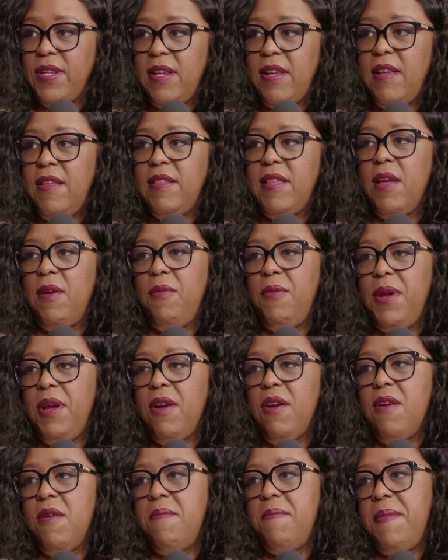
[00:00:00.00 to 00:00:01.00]
that we
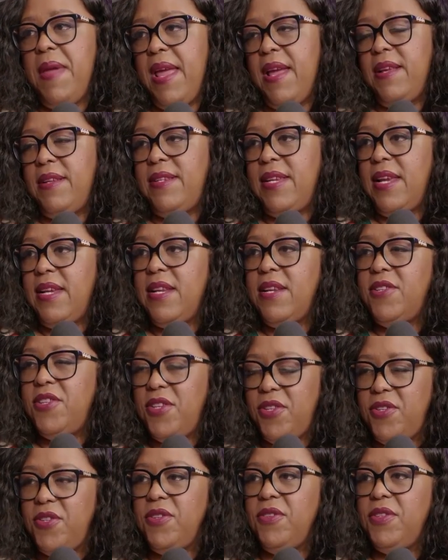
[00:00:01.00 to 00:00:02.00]
are mandated
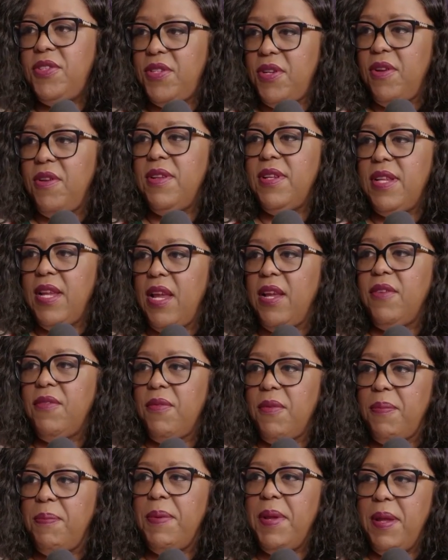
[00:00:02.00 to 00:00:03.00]
to do certain things
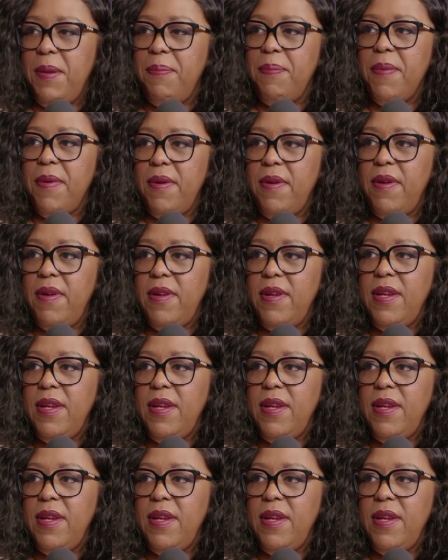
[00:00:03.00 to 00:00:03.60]
for people.